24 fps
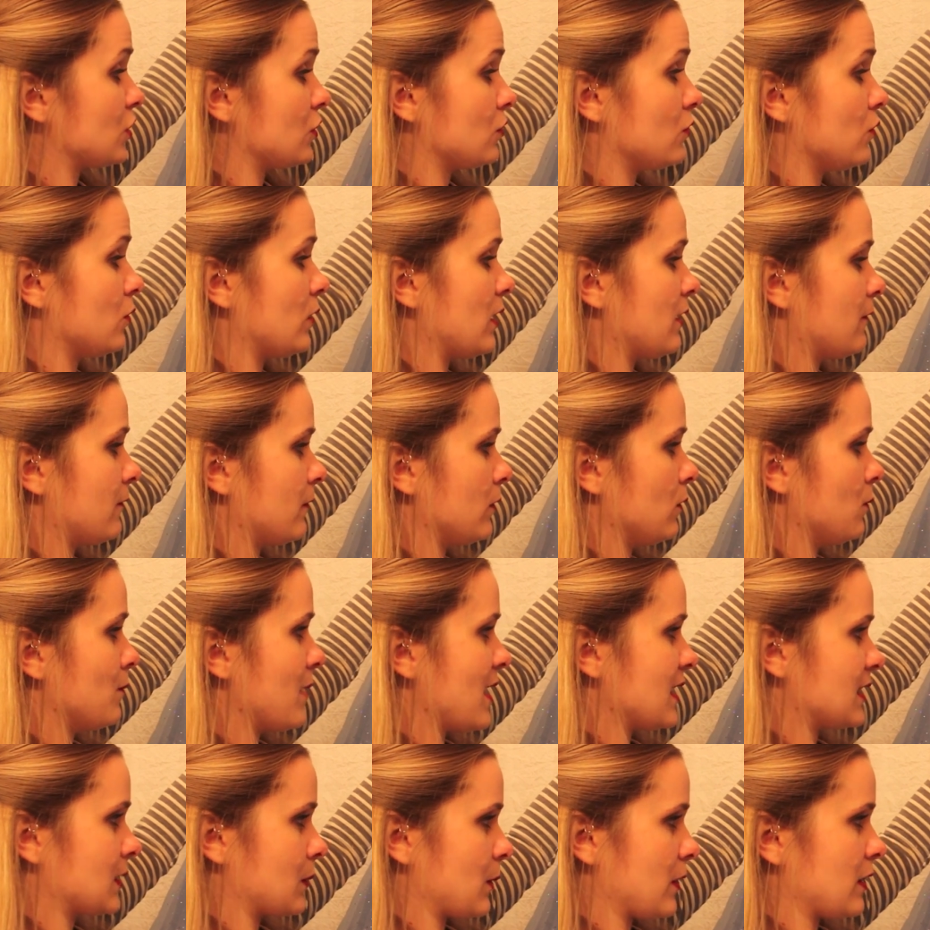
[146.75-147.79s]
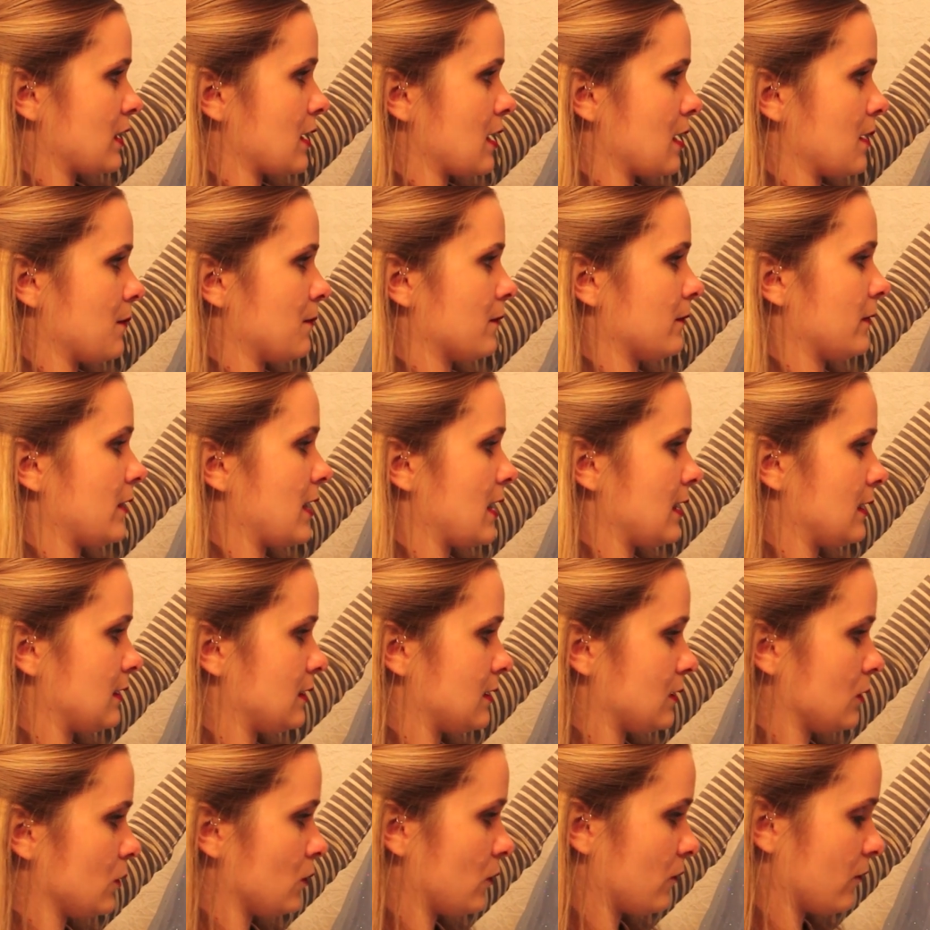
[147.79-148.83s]
do, if you mess with them, they
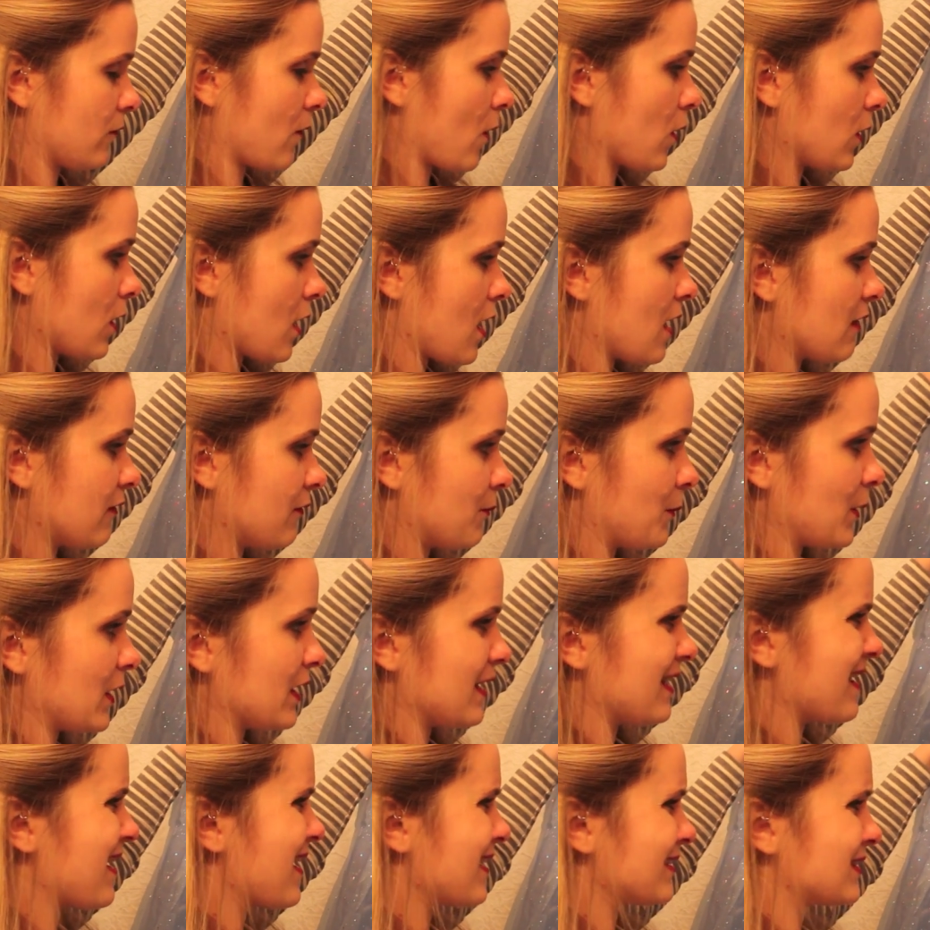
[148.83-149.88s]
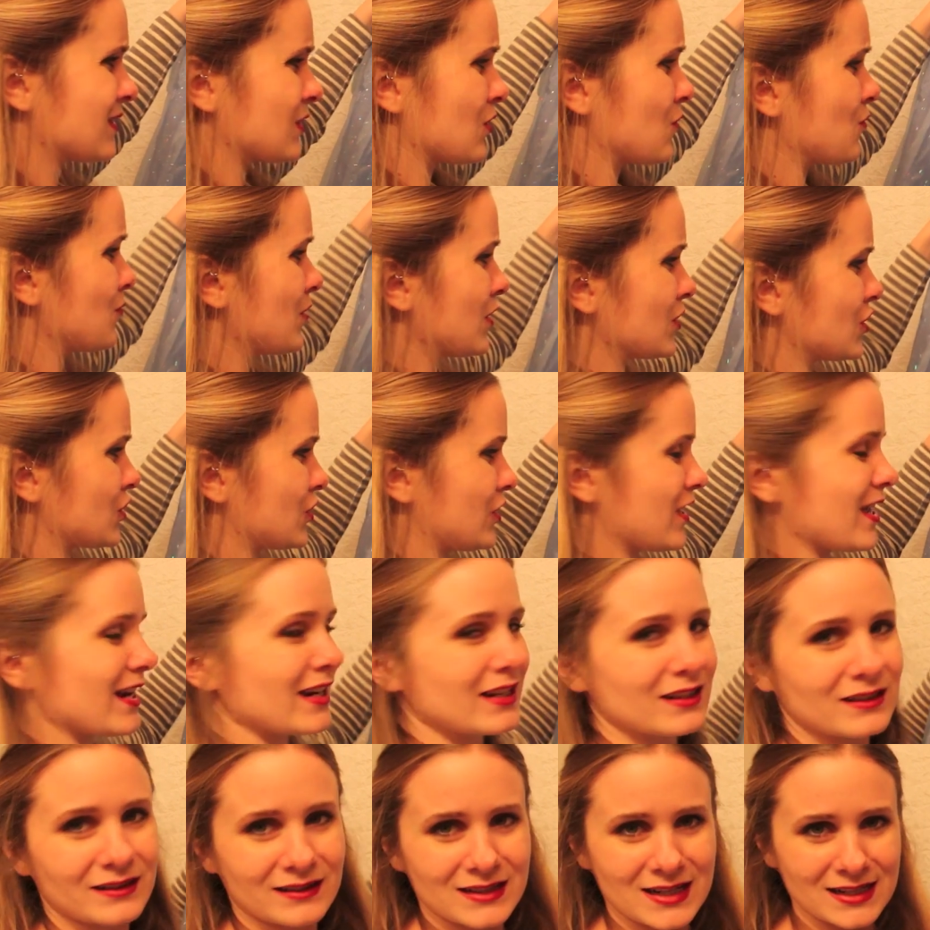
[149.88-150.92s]
do fall off, but not so much that
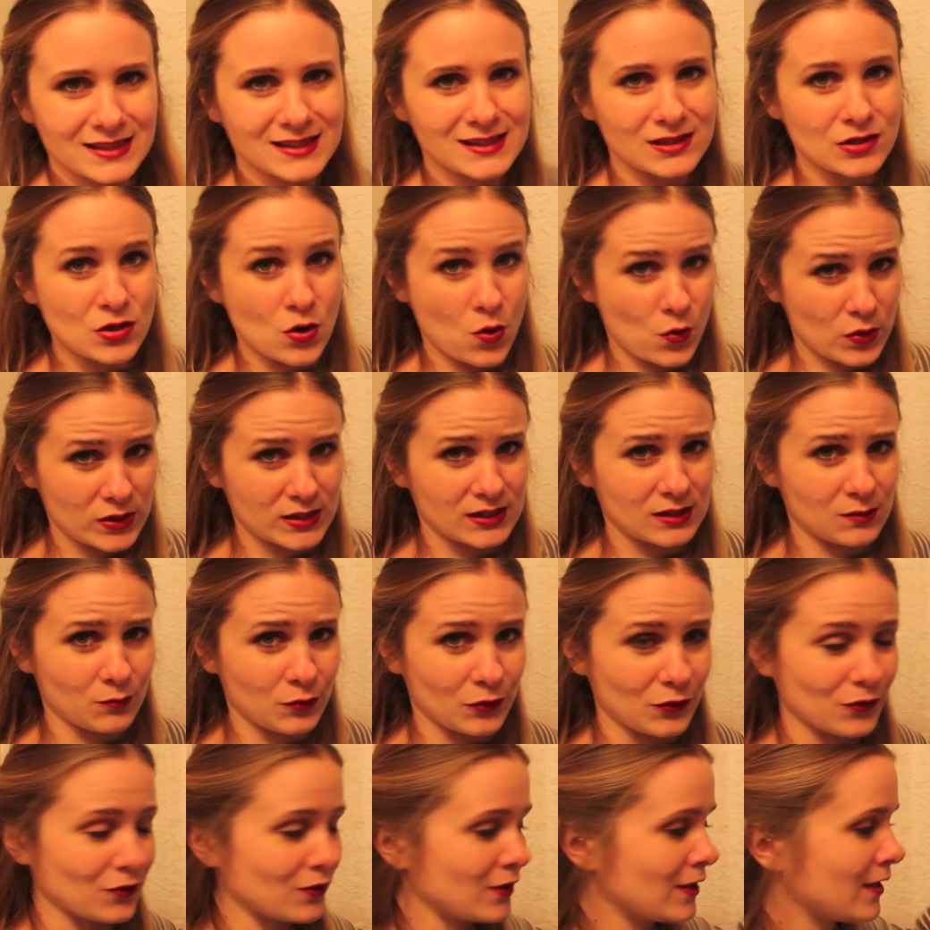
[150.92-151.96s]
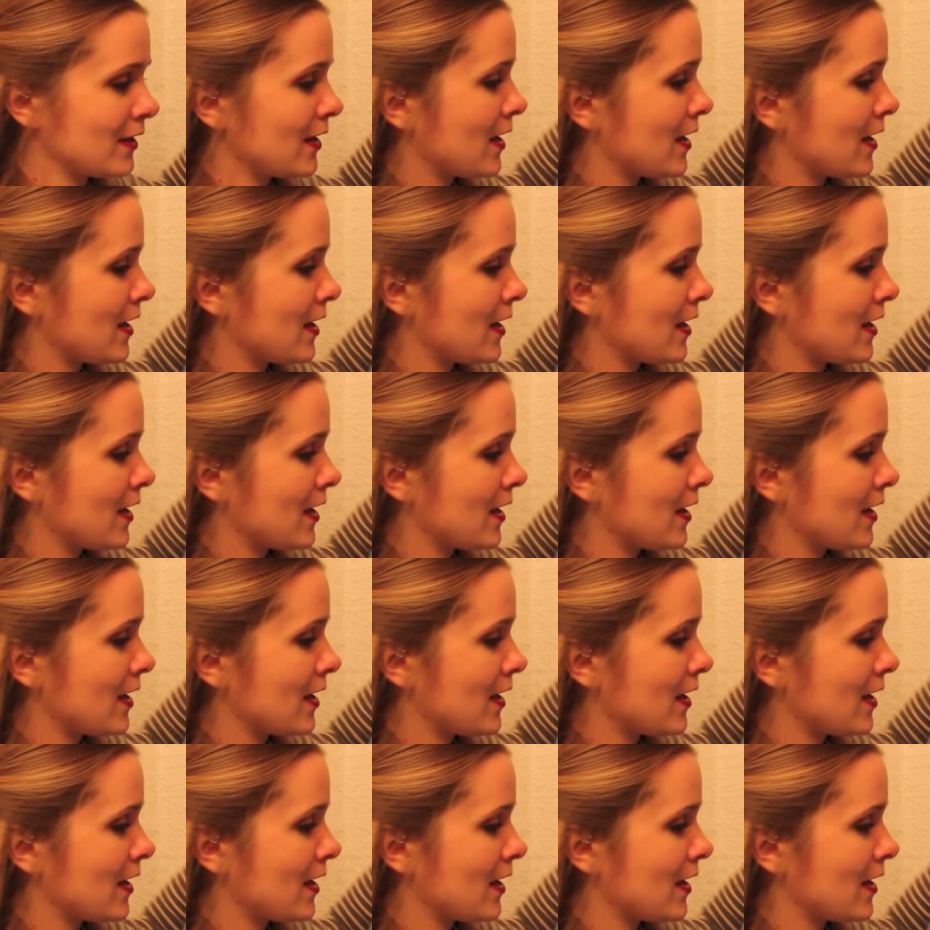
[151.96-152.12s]
it, it's noticeable.